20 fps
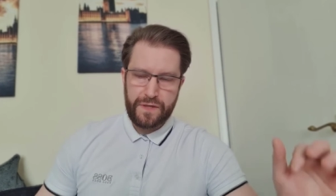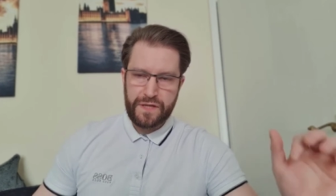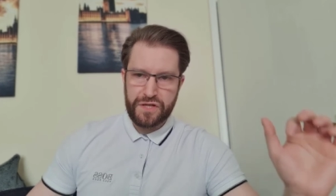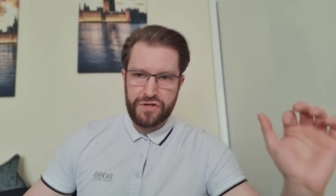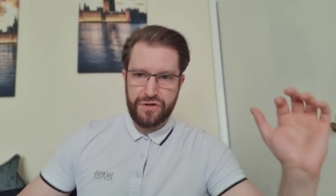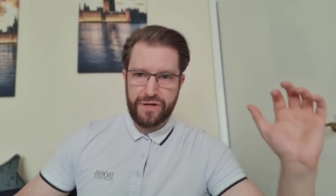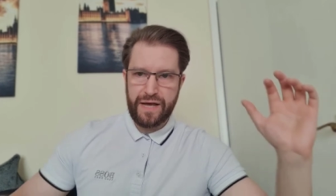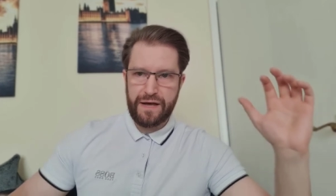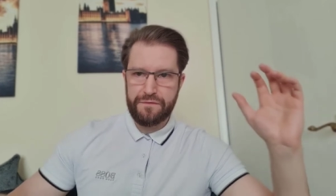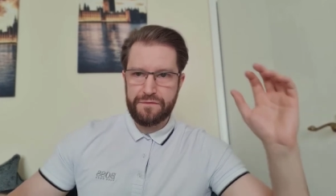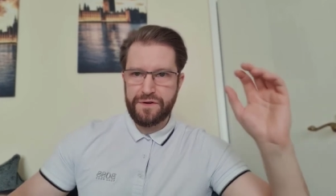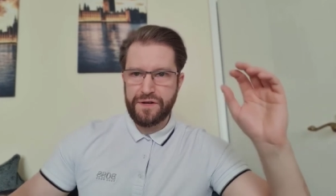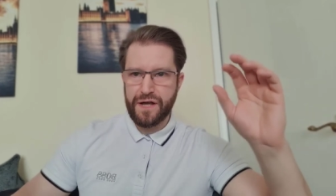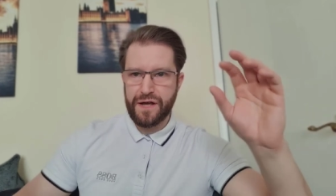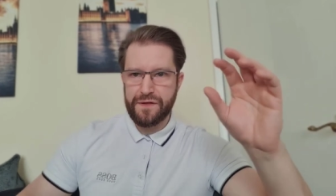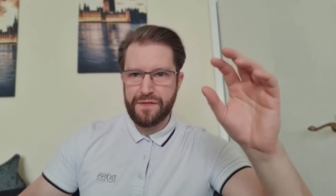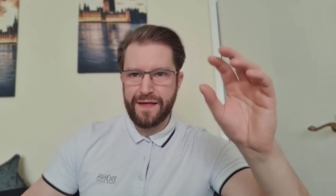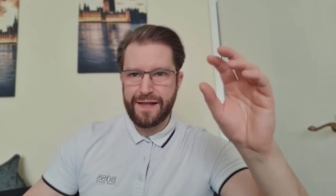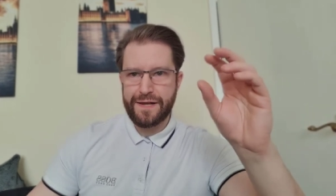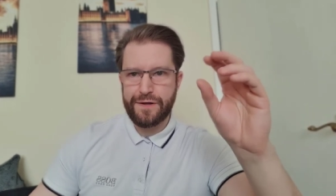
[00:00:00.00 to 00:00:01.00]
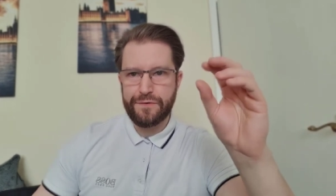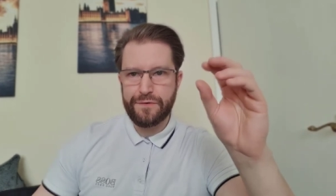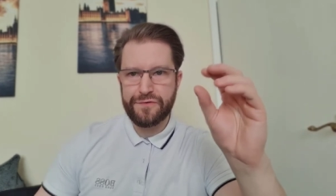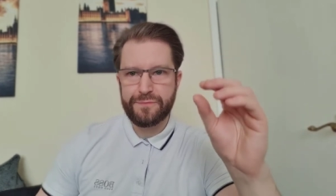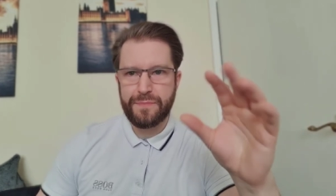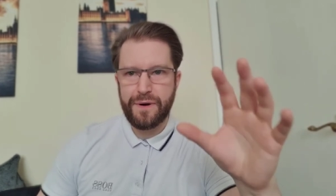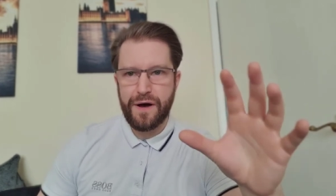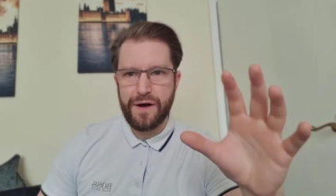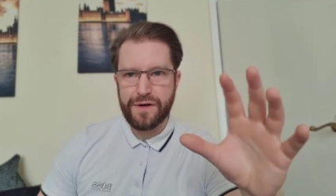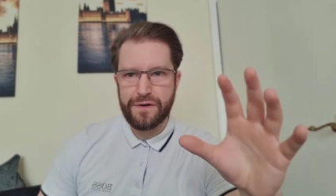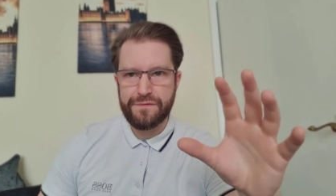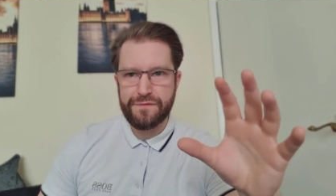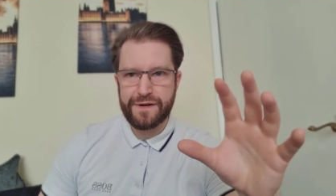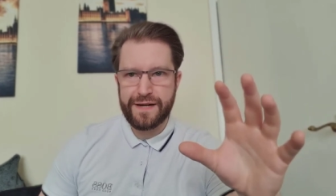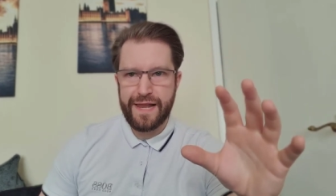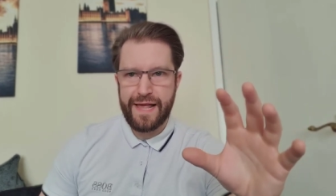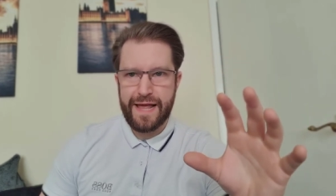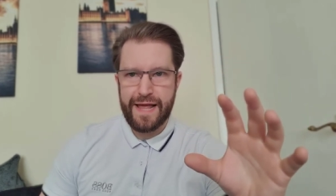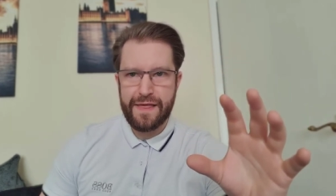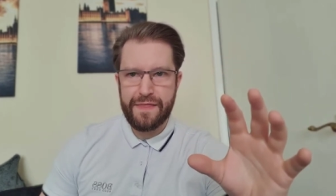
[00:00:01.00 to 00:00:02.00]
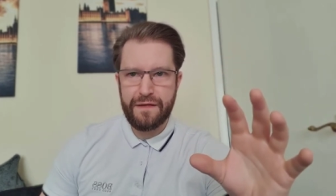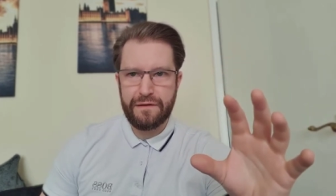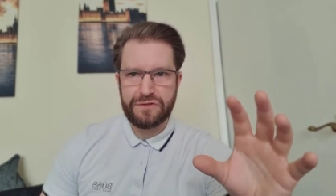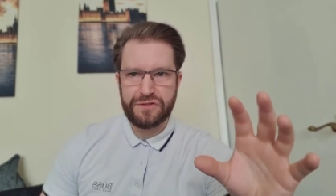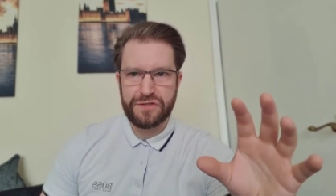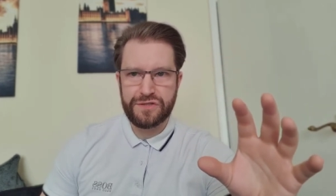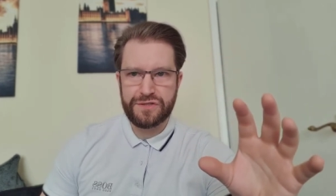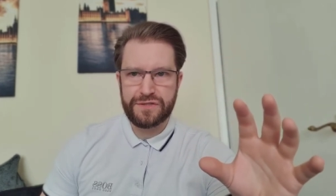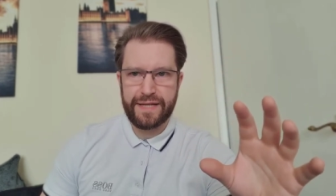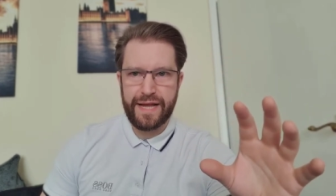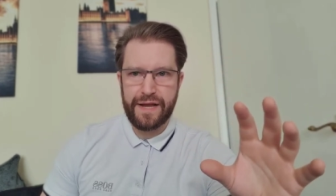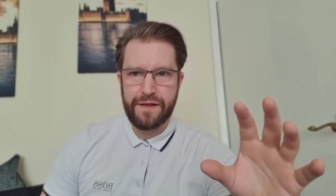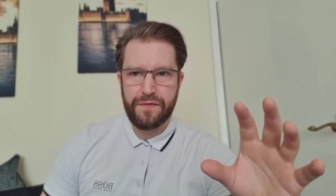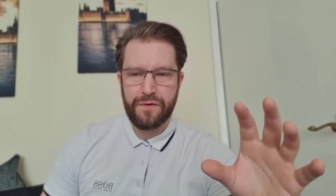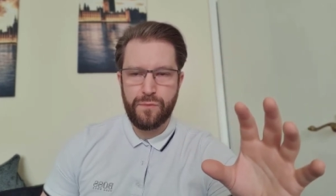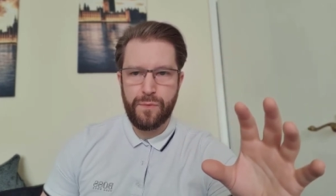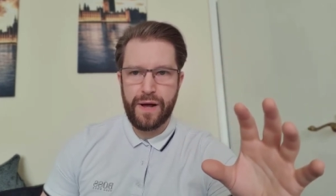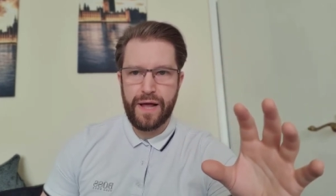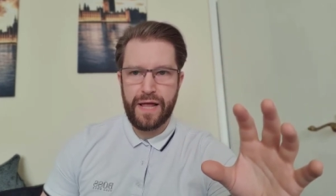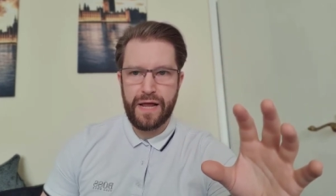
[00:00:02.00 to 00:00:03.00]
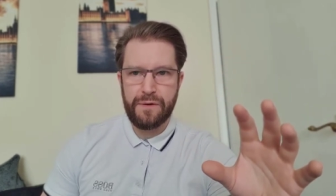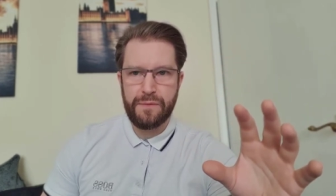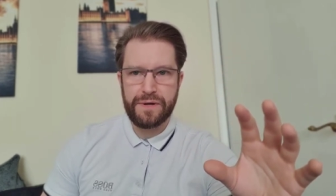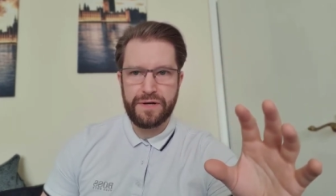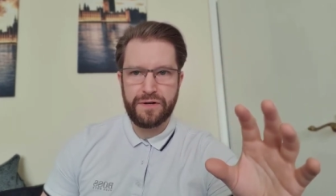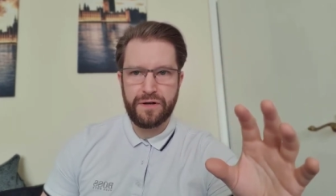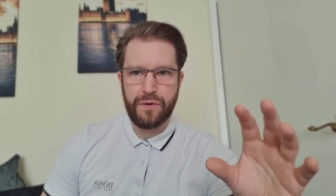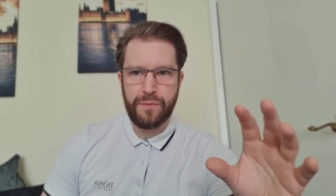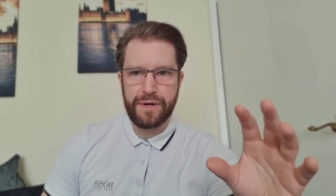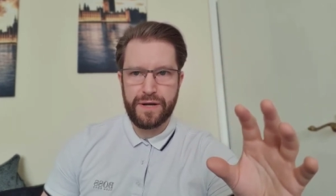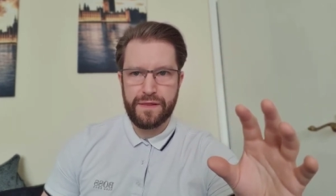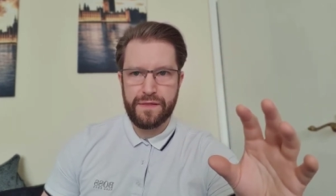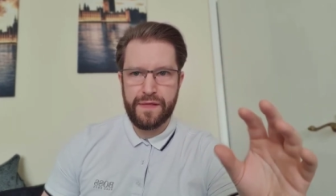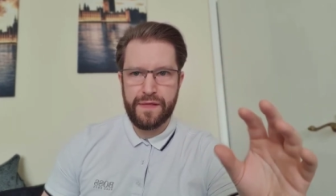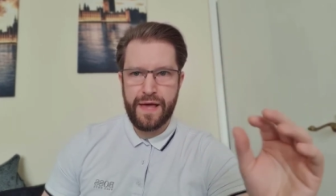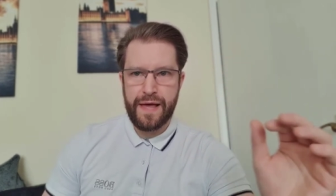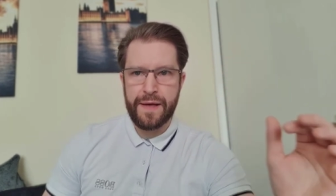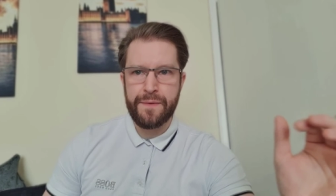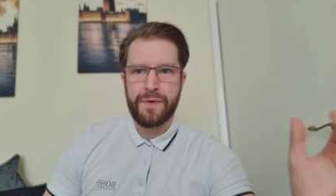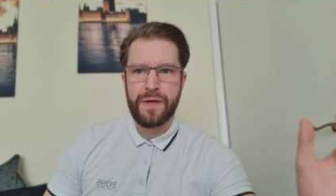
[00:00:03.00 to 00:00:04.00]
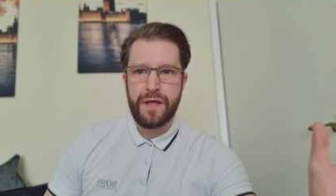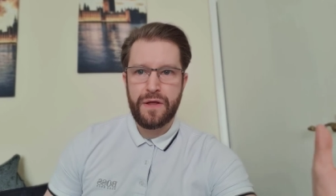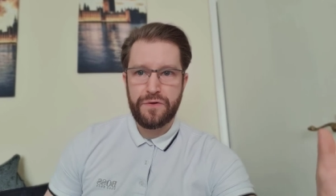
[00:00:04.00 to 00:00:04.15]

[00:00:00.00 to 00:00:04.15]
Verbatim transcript: you'd have, you know, that little spark of glare that would just get in the way when you don't want it there.